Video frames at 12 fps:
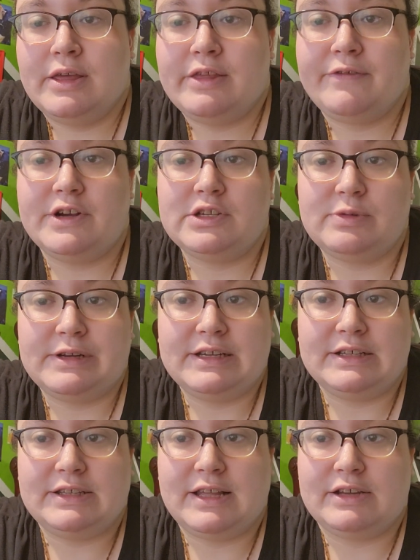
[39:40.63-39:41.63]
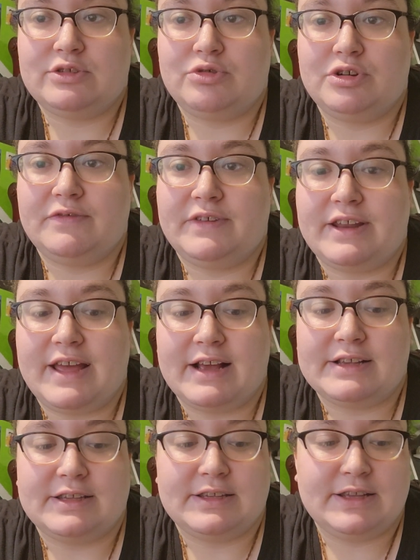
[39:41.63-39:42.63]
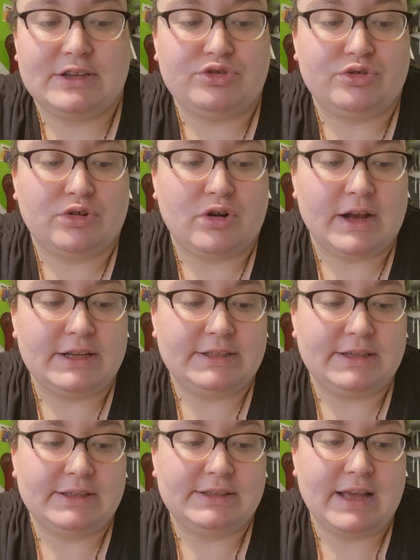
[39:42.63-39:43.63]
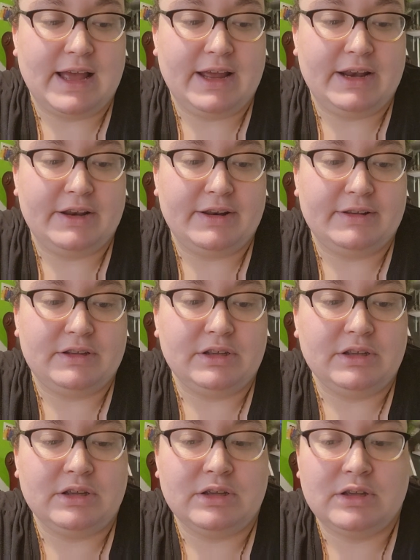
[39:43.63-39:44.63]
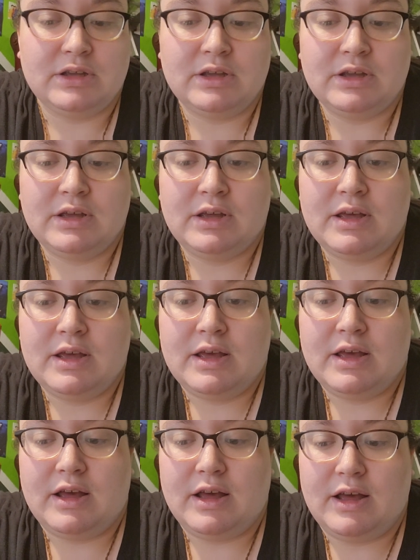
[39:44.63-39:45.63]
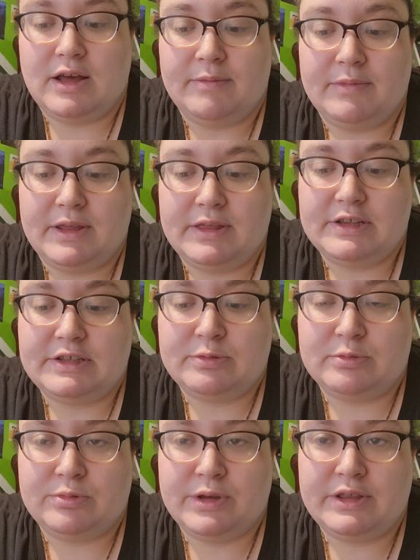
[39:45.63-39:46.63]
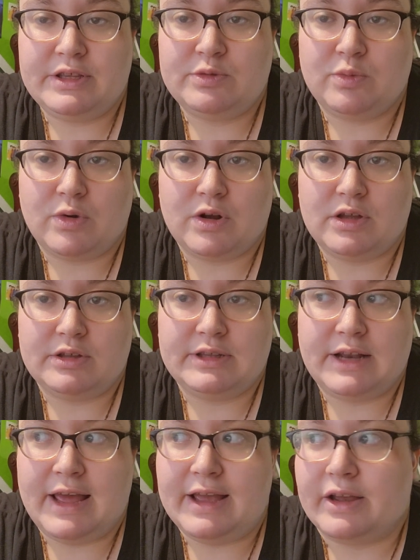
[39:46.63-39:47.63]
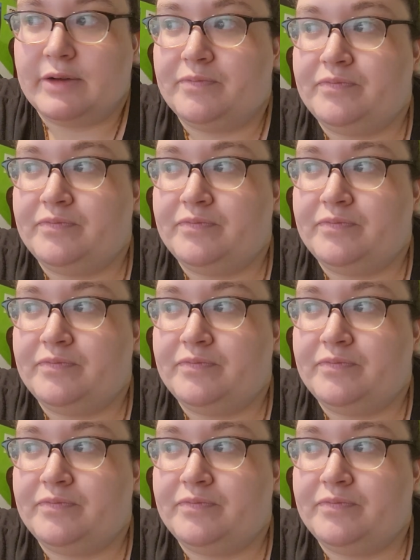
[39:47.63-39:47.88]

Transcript: The first one is like sort of an existential crisis, and in this world, like